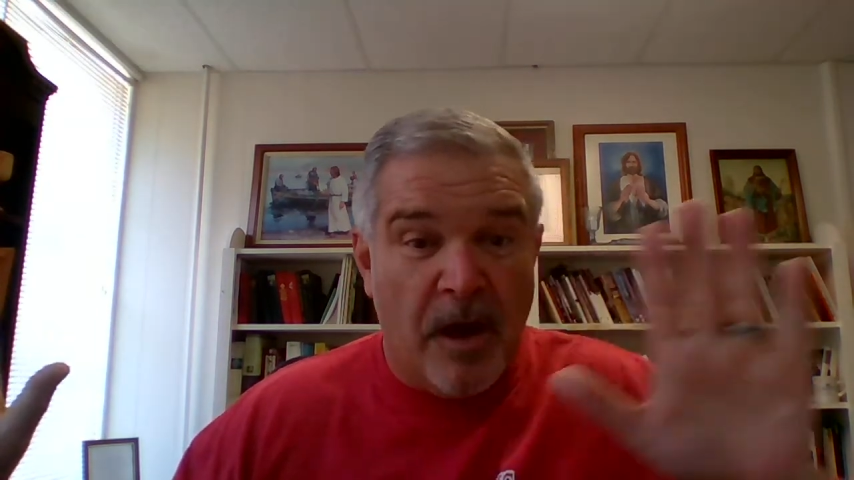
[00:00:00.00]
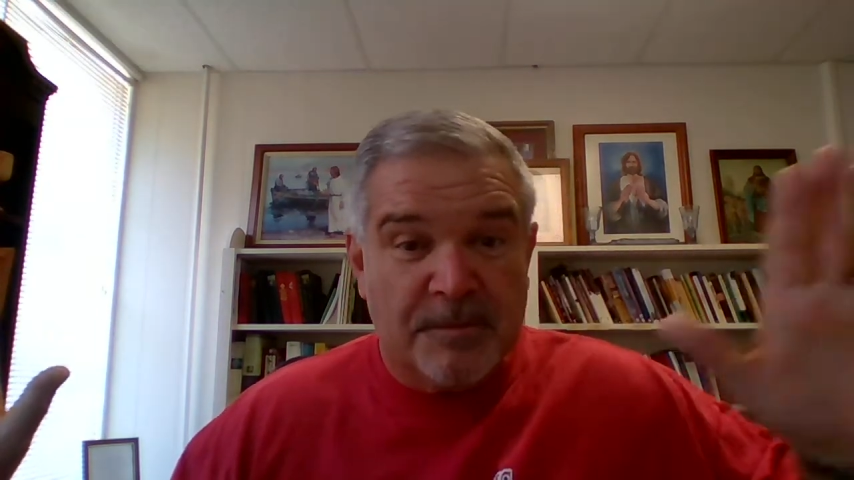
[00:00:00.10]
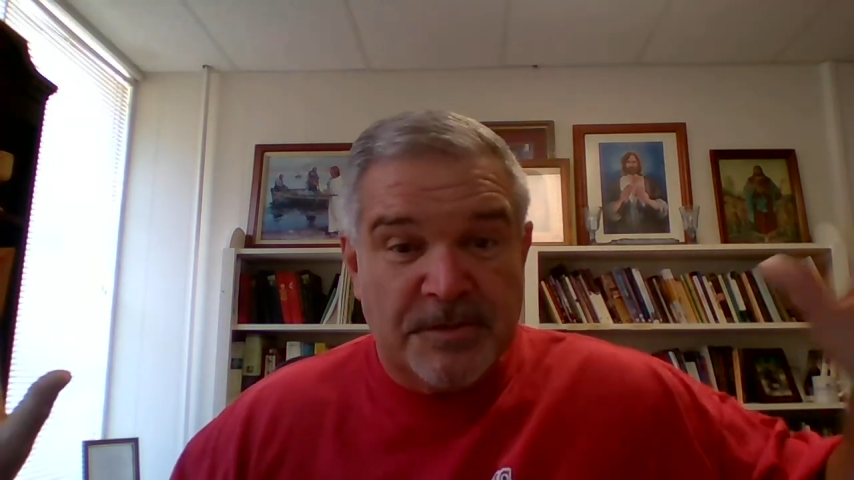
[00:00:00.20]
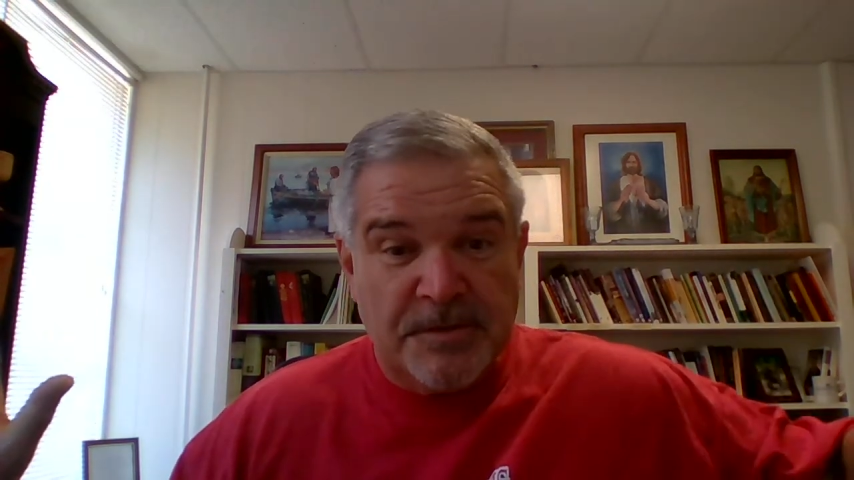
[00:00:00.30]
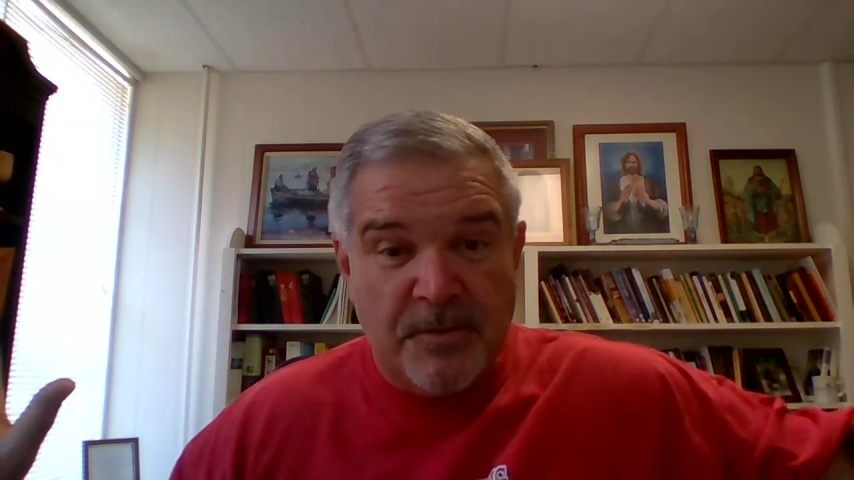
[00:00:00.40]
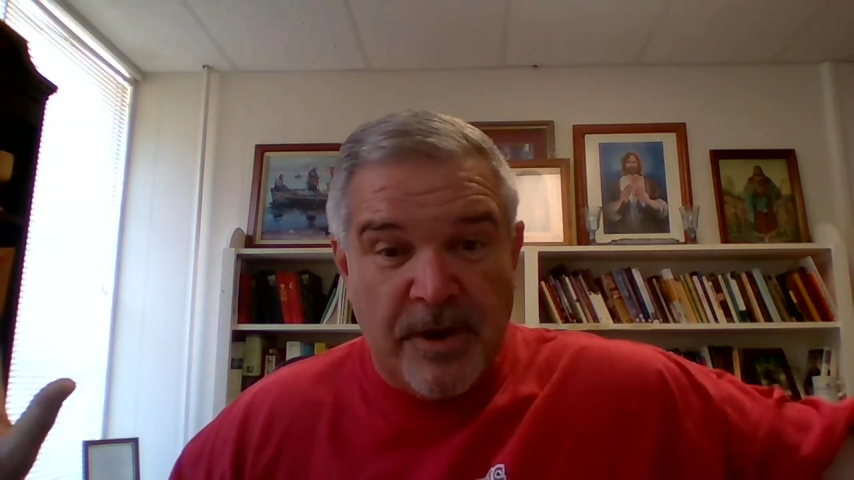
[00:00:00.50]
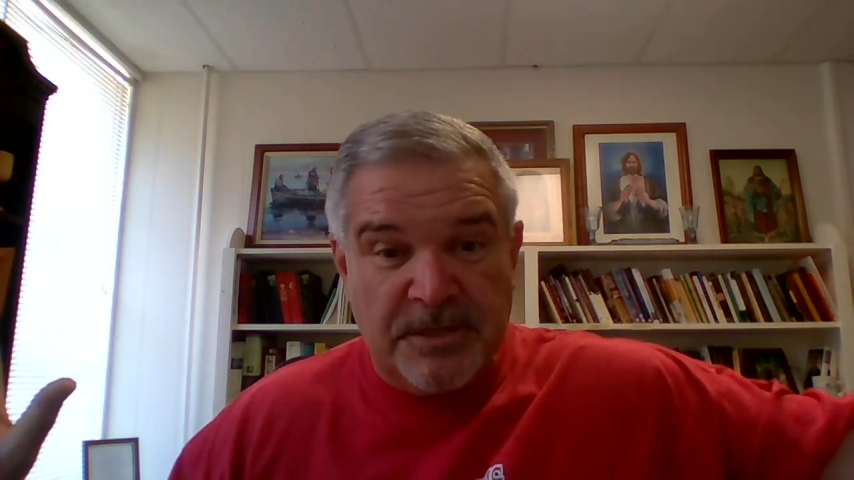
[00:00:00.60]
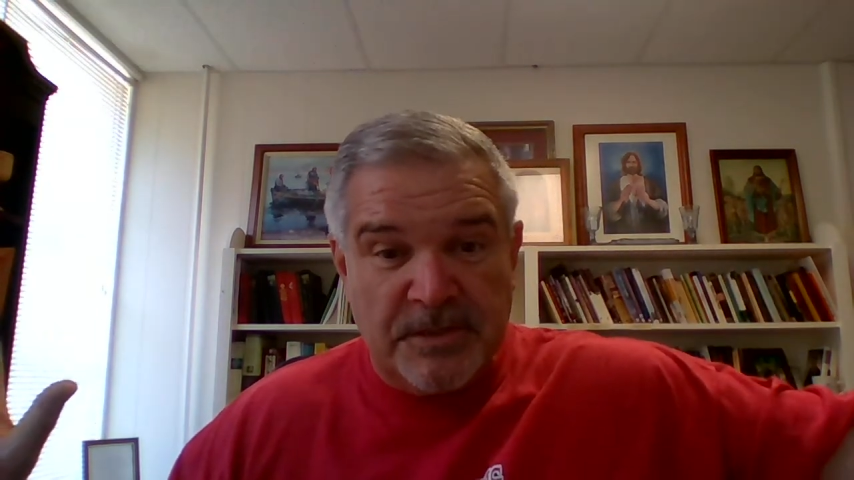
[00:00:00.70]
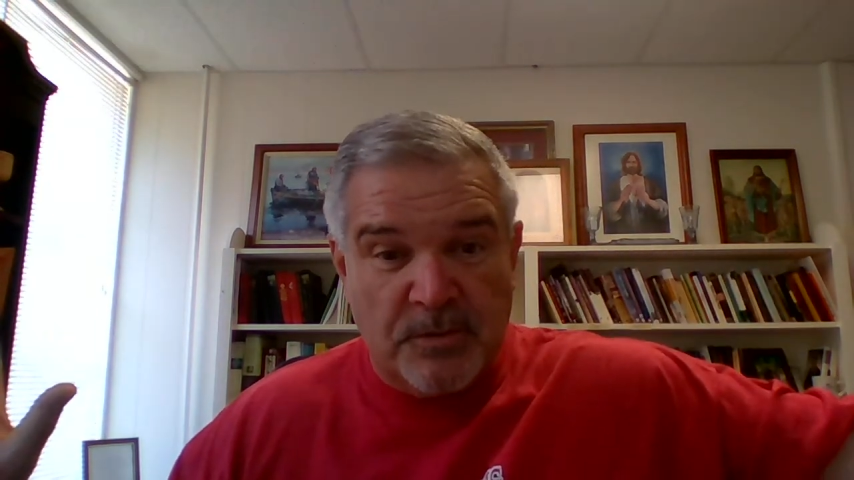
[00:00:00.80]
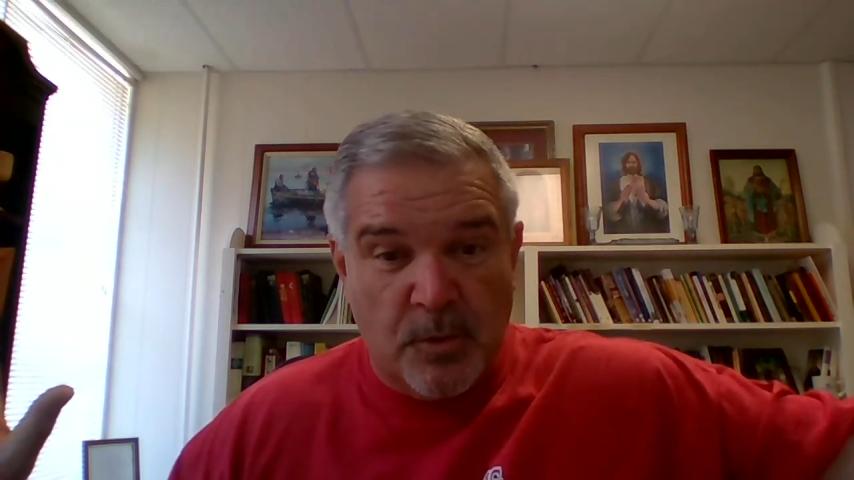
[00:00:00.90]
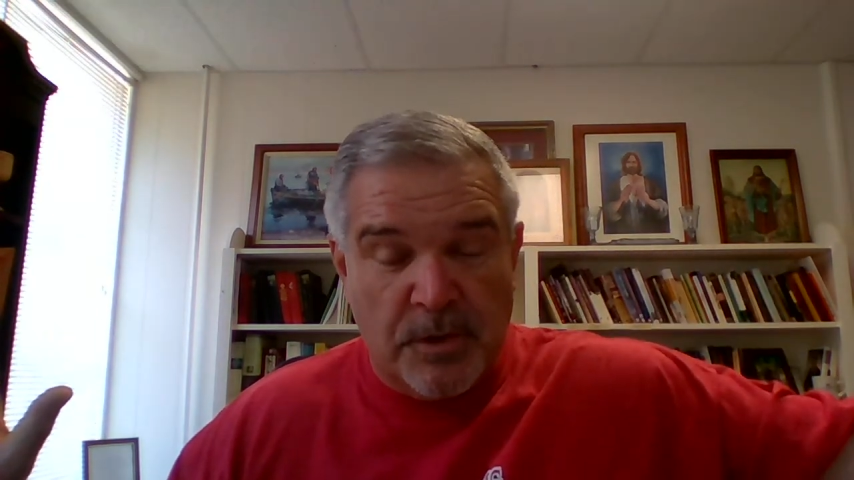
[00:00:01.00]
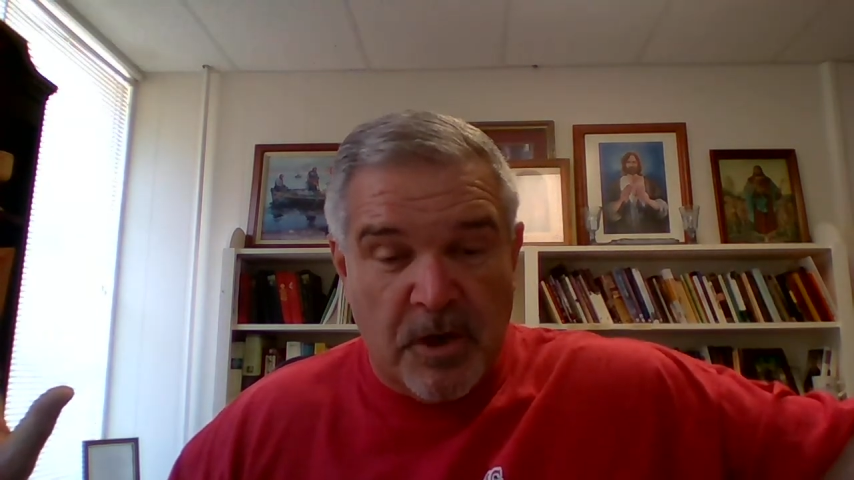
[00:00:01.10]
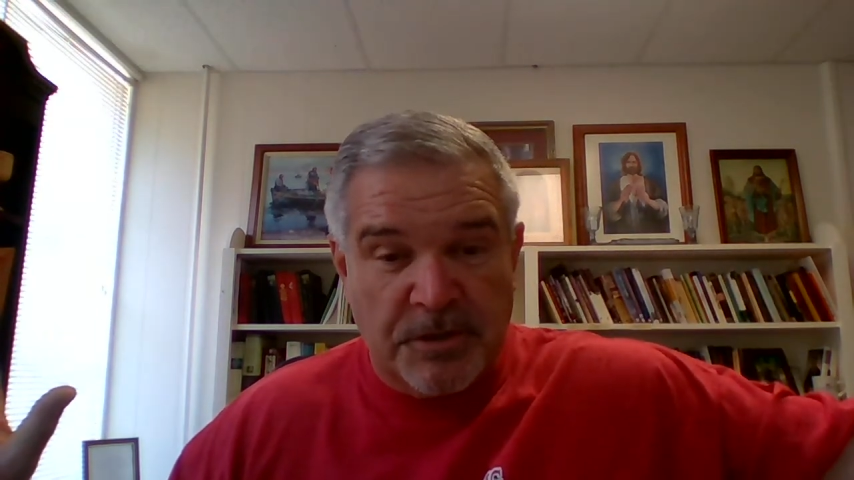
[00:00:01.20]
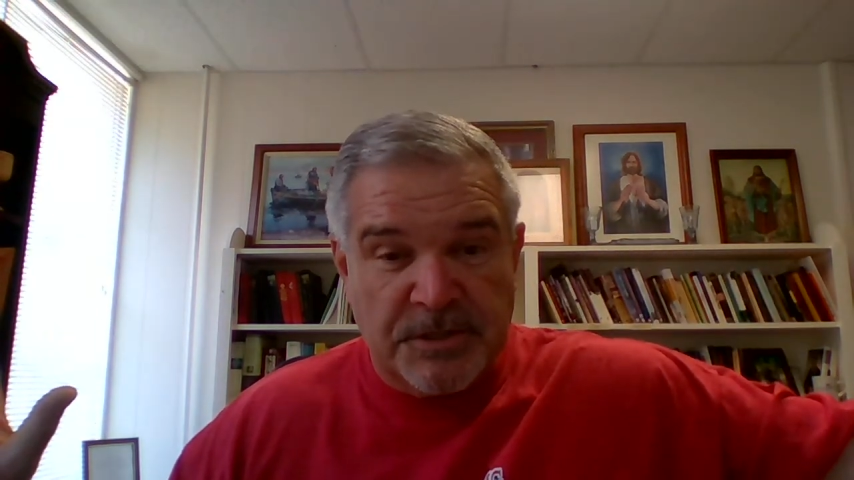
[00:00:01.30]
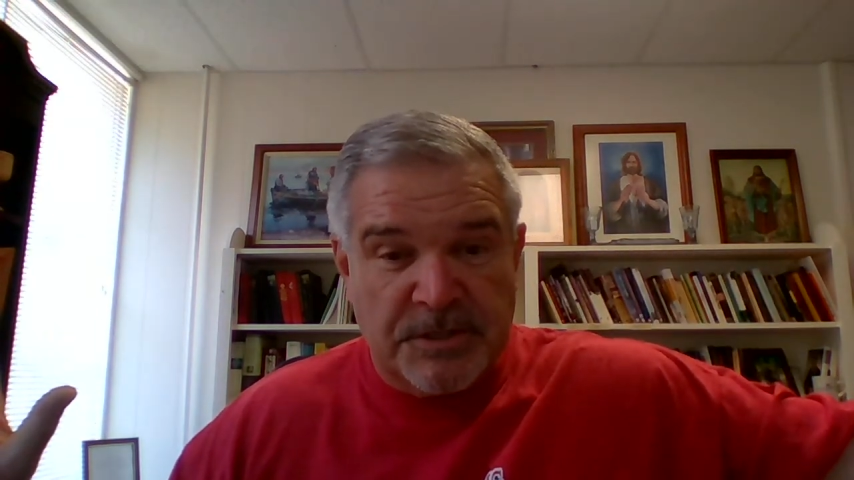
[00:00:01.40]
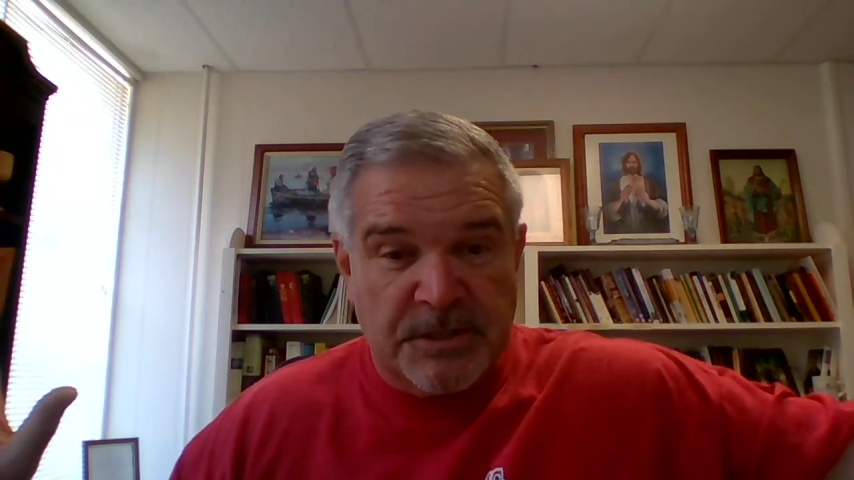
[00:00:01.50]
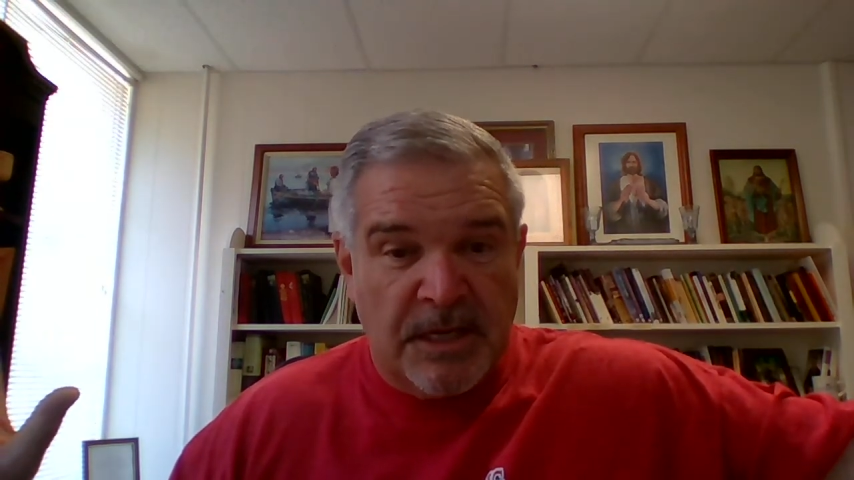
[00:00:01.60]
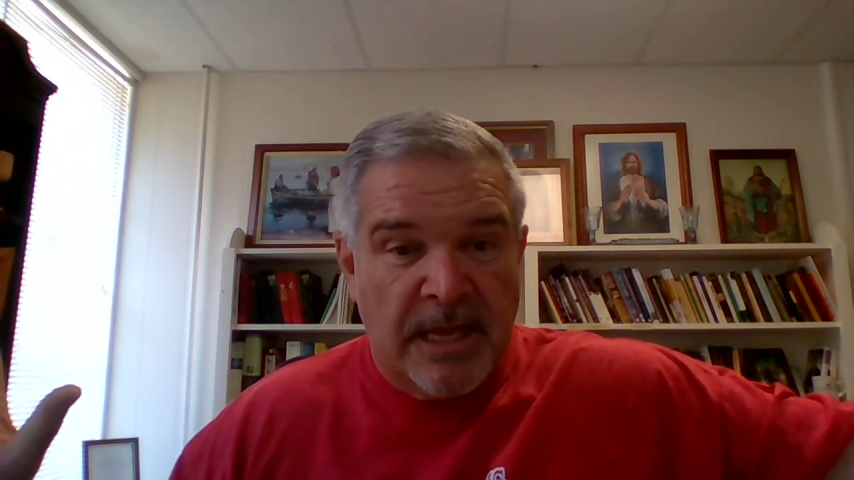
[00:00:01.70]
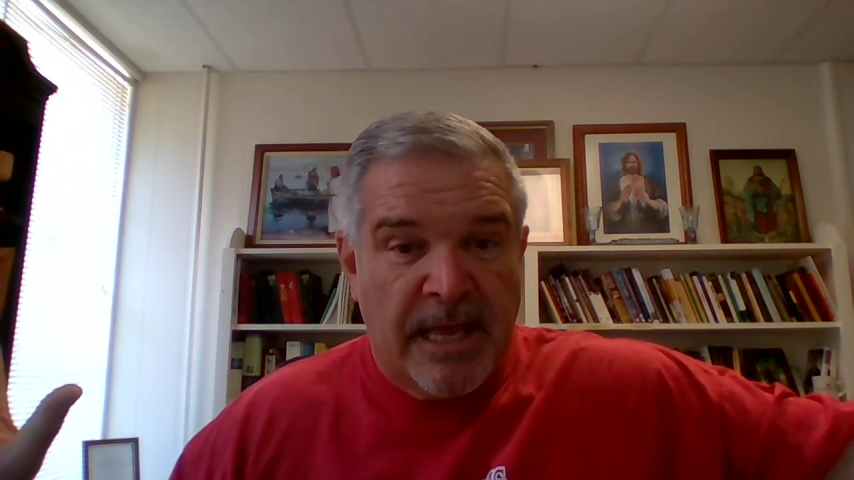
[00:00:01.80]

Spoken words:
opposite direction toward Tarshish."